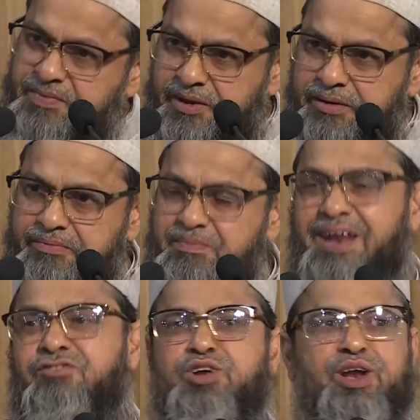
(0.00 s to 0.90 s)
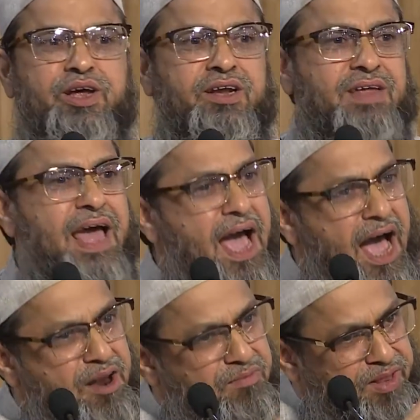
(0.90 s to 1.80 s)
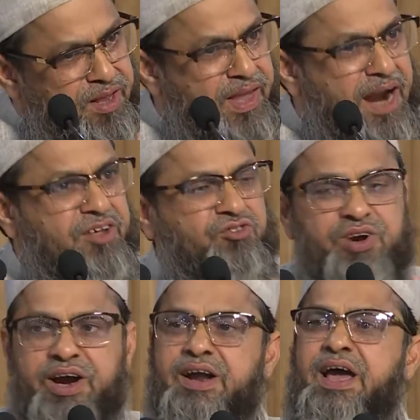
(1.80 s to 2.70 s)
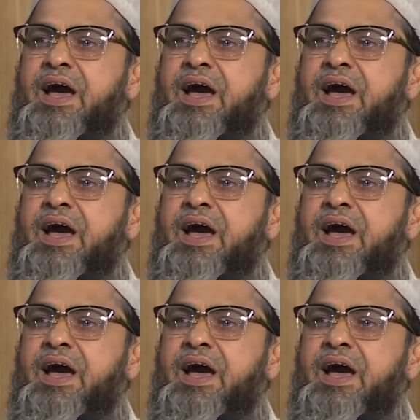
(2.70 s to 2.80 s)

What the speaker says: the Palestinians, and within that state,